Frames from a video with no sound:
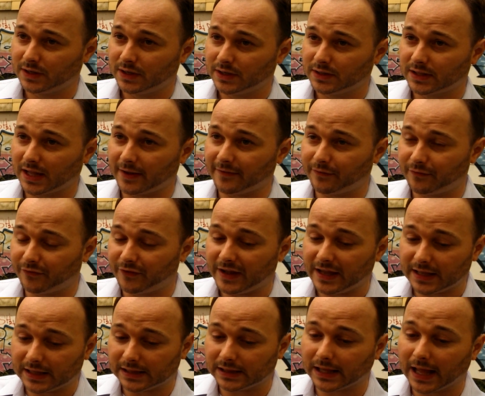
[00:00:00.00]
They
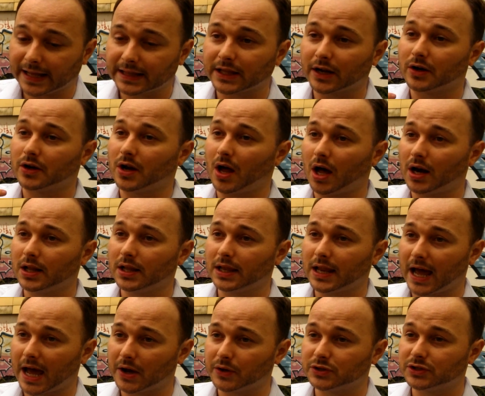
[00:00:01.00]
feel like they're not
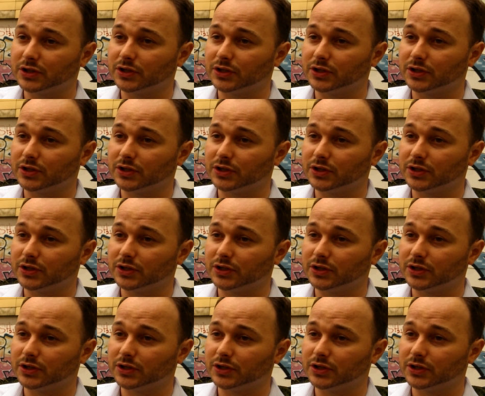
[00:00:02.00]
allowed to